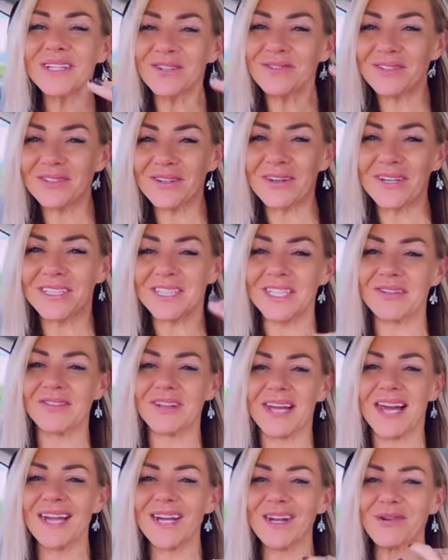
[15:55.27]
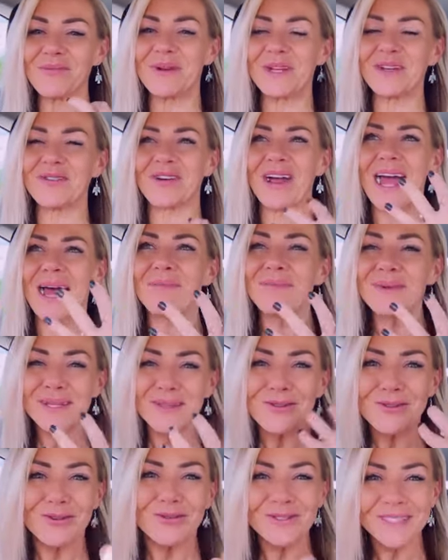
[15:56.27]
compassion. And
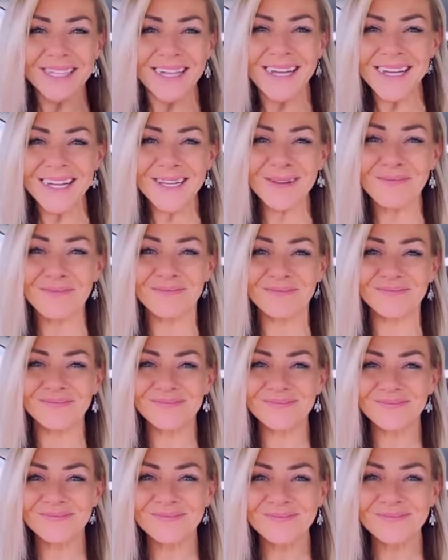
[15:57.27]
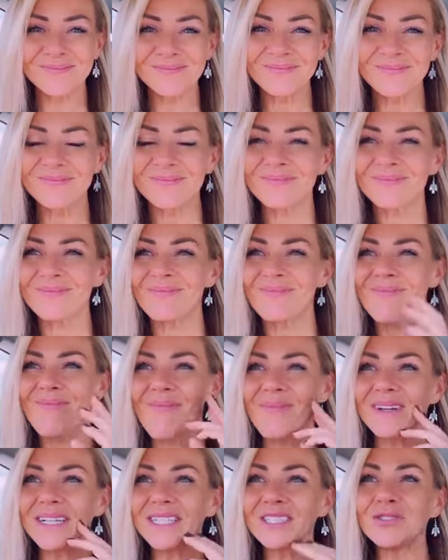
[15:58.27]
like, that's okay. You're, you're
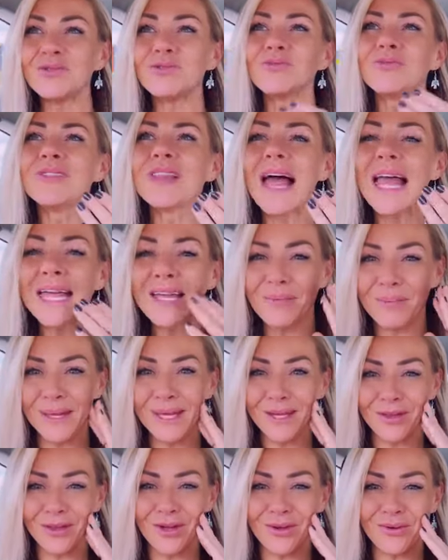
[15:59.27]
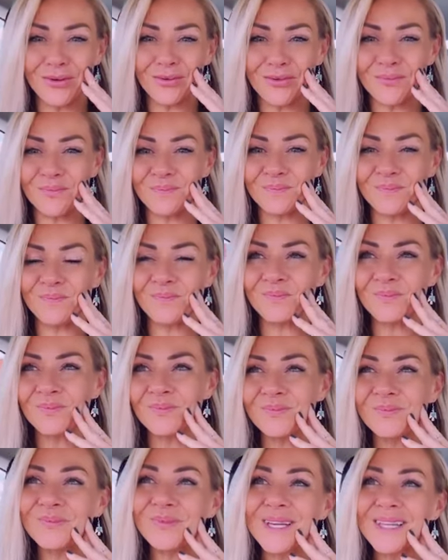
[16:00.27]
doing a good job. You're learning, you're growing.
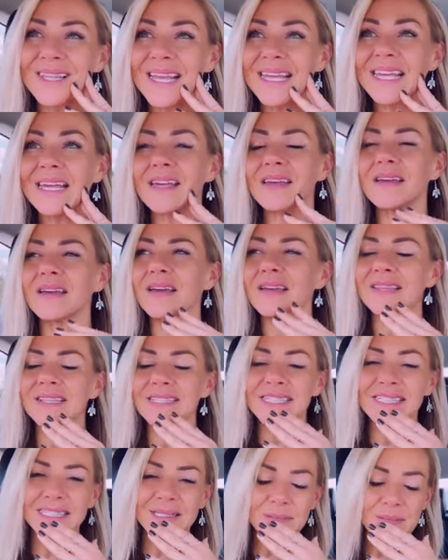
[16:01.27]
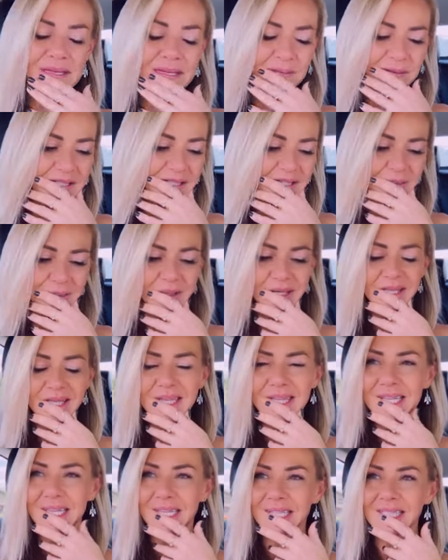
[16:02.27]
Just try better next
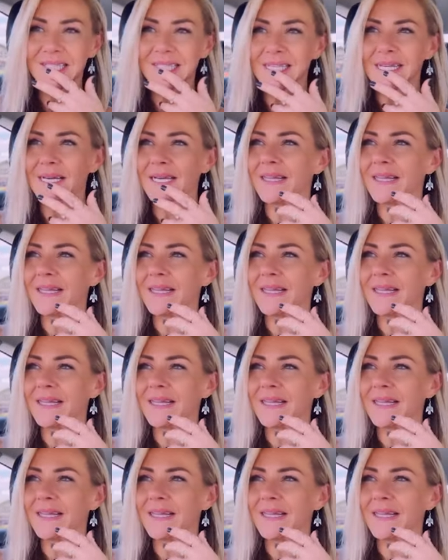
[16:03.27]
time. It's all good.